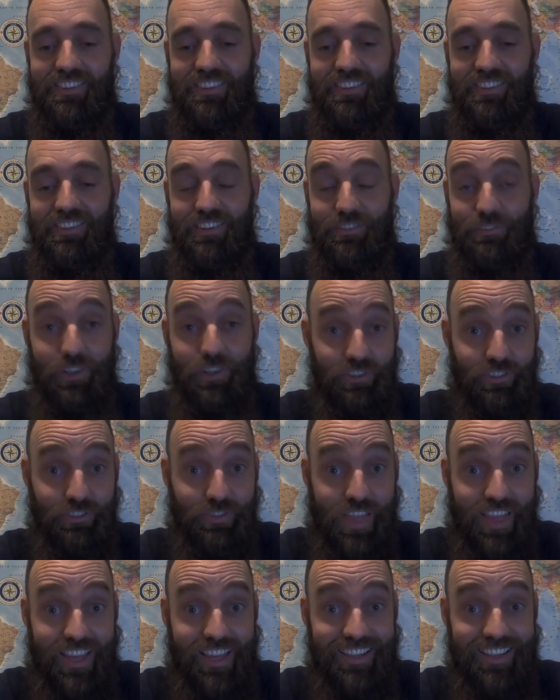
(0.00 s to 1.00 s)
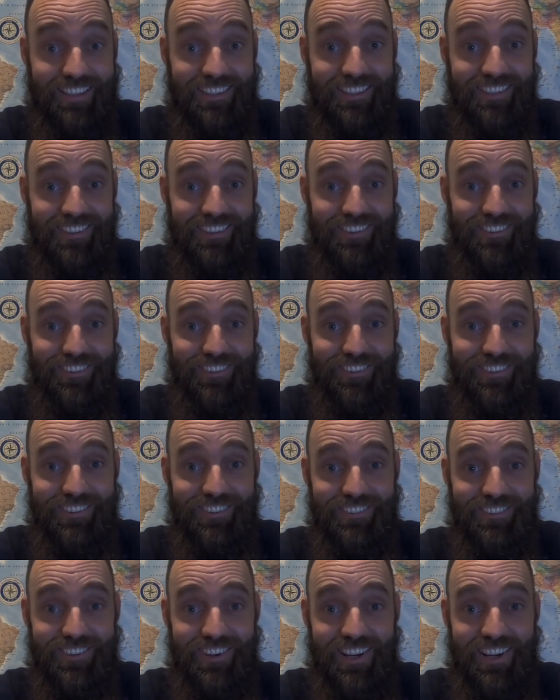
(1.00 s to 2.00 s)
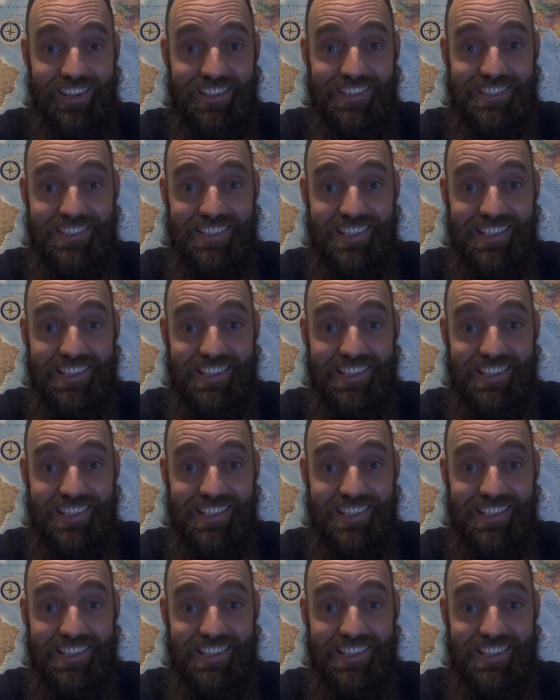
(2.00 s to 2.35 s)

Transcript: the first thing was